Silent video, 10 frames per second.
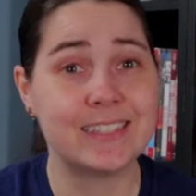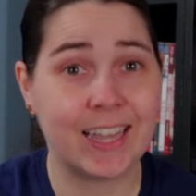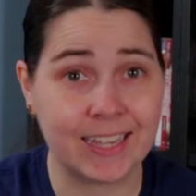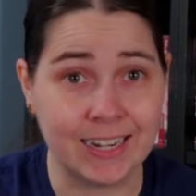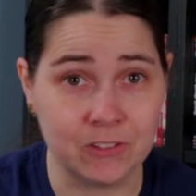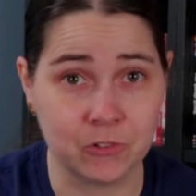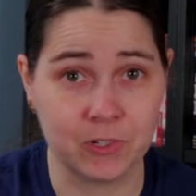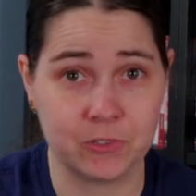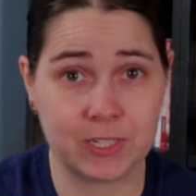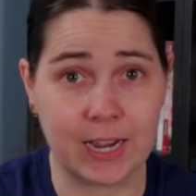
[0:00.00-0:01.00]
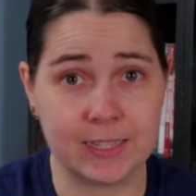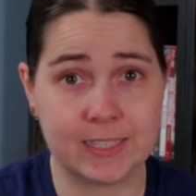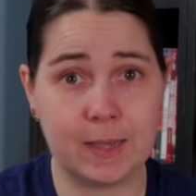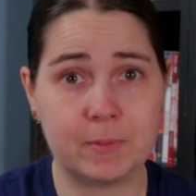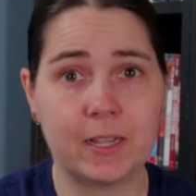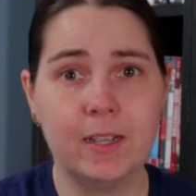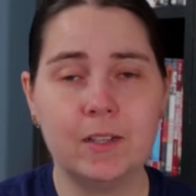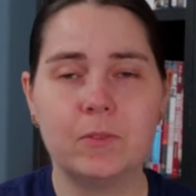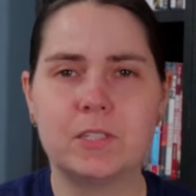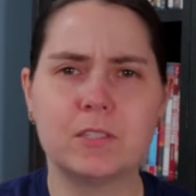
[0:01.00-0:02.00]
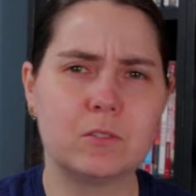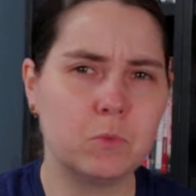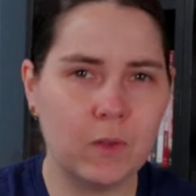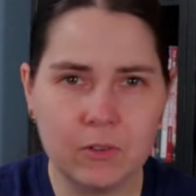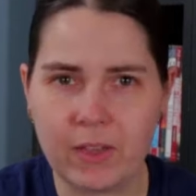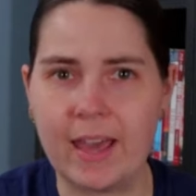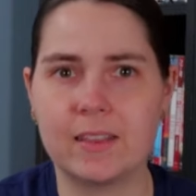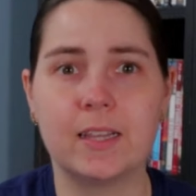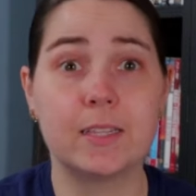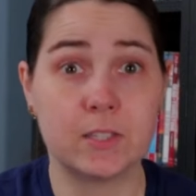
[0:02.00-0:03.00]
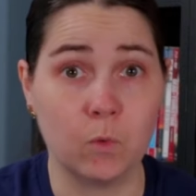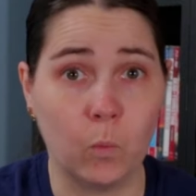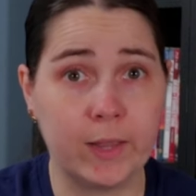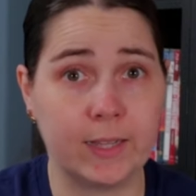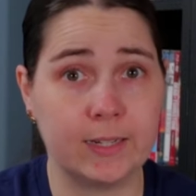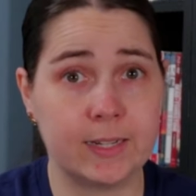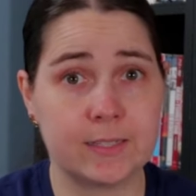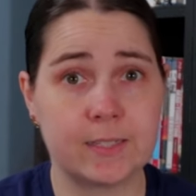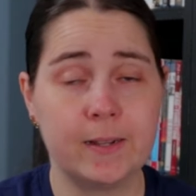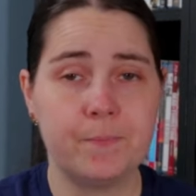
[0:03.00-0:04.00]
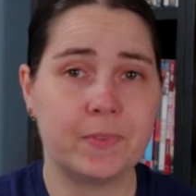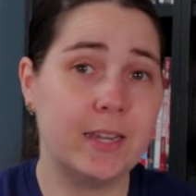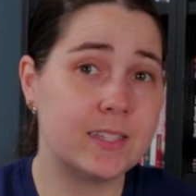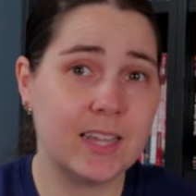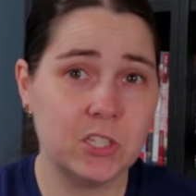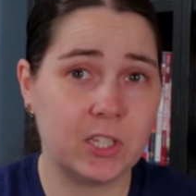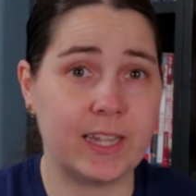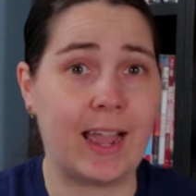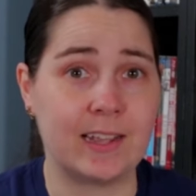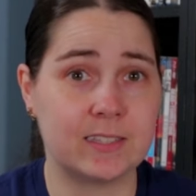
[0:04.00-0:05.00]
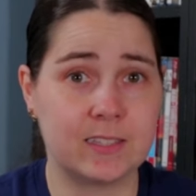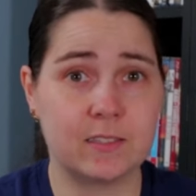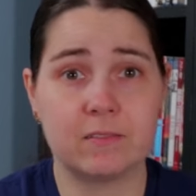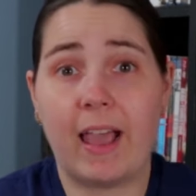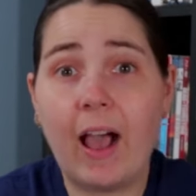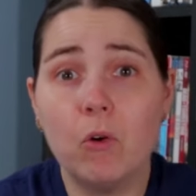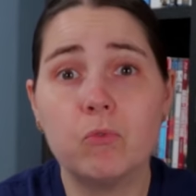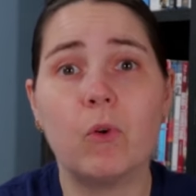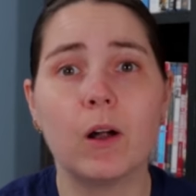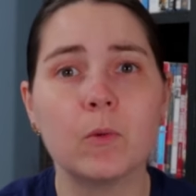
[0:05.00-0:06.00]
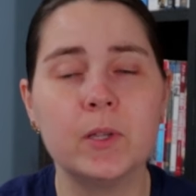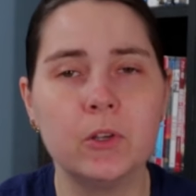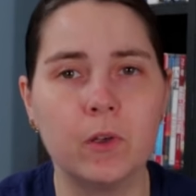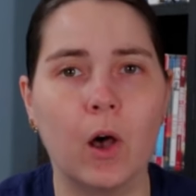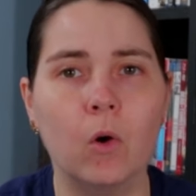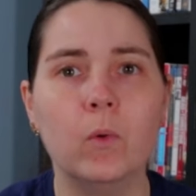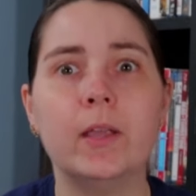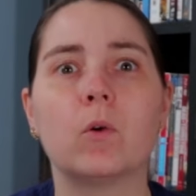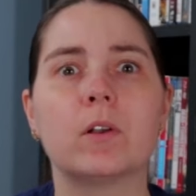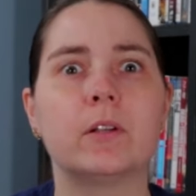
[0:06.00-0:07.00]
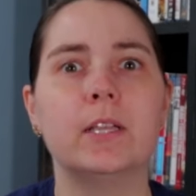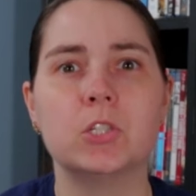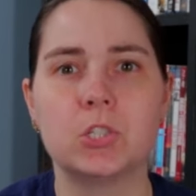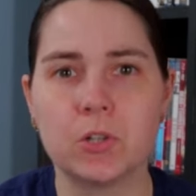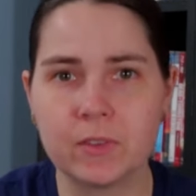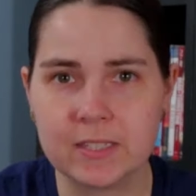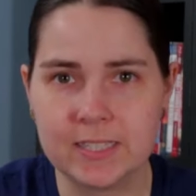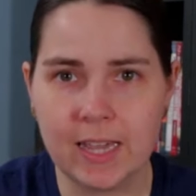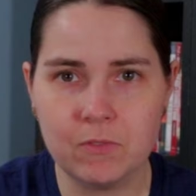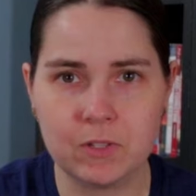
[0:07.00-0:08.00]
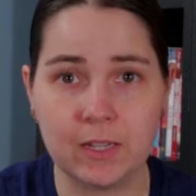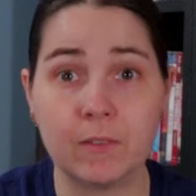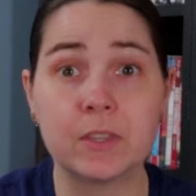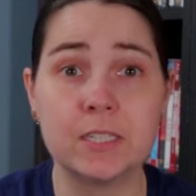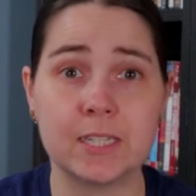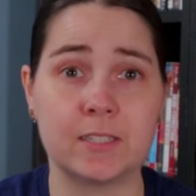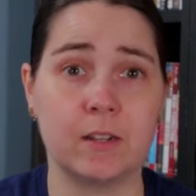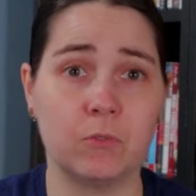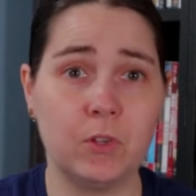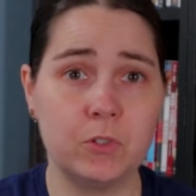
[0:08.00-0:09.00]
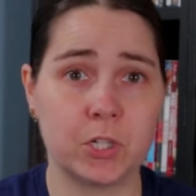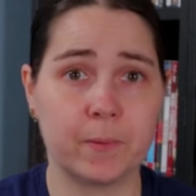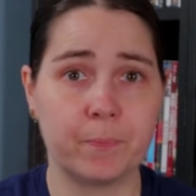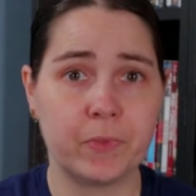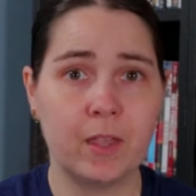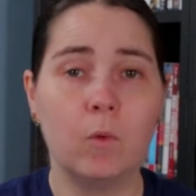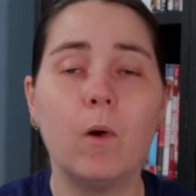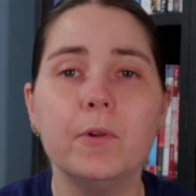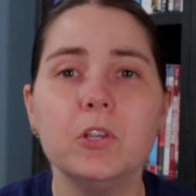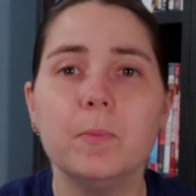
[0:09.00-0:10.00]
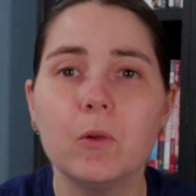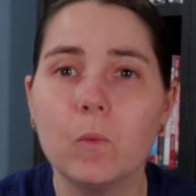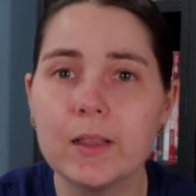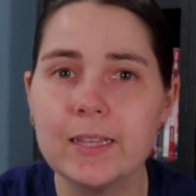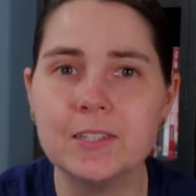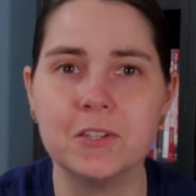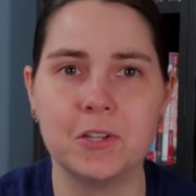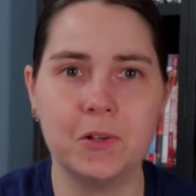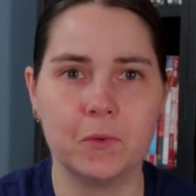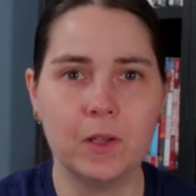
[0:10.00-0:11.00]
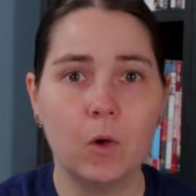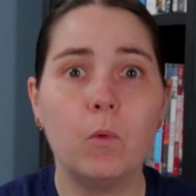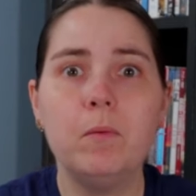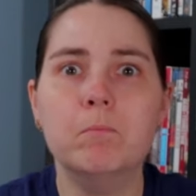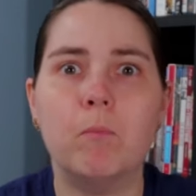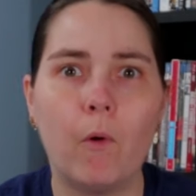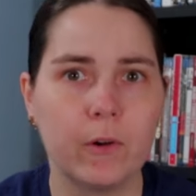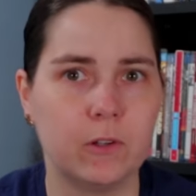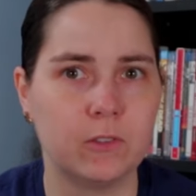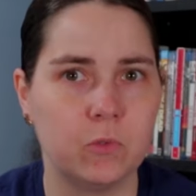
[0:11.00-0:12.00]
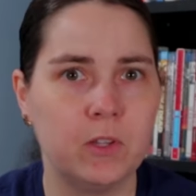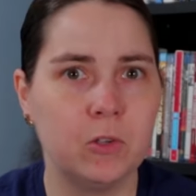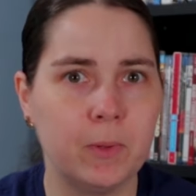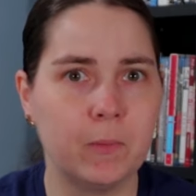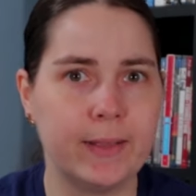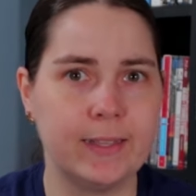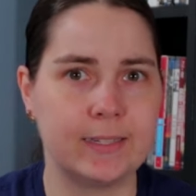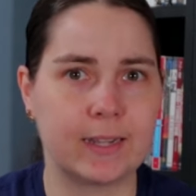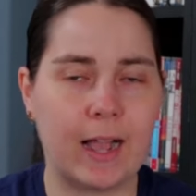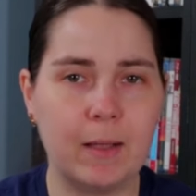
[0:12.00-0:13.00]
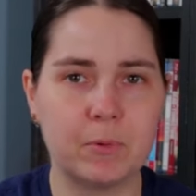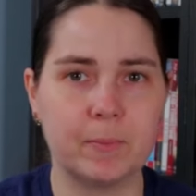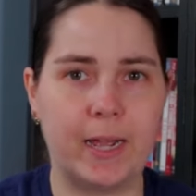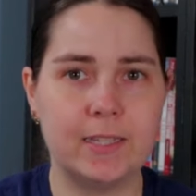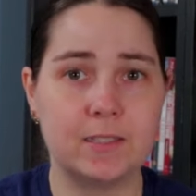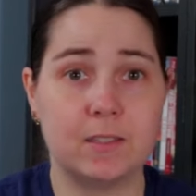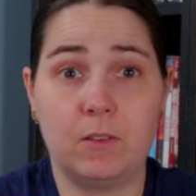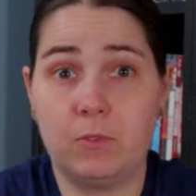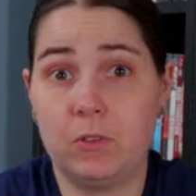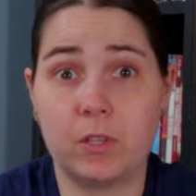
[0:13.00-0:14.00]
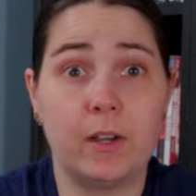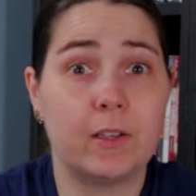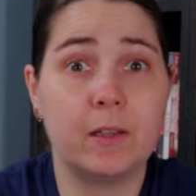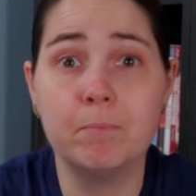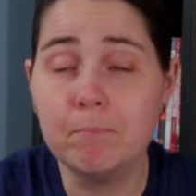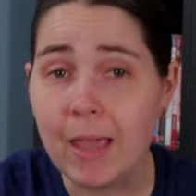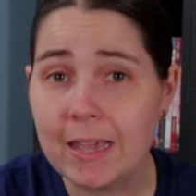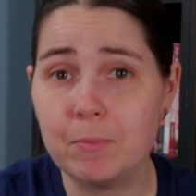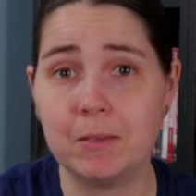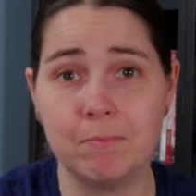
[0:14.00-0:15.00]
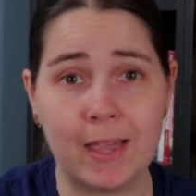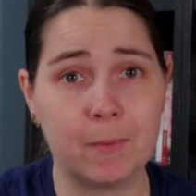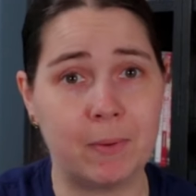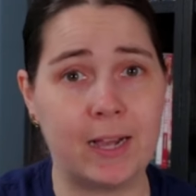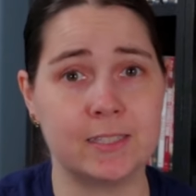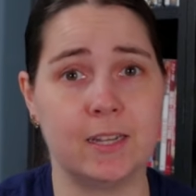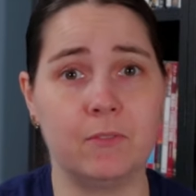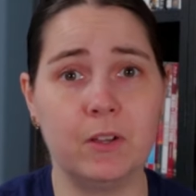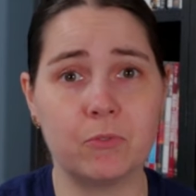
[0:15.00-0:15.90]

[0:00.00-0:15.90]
second introduced concept, which is one of ethics and willingness. It essentially asks, how far would you go in order to ensure the safety of the distant future? What would you be willing to do? What morals would you be willing to compromise if you thought it could maybe make a positive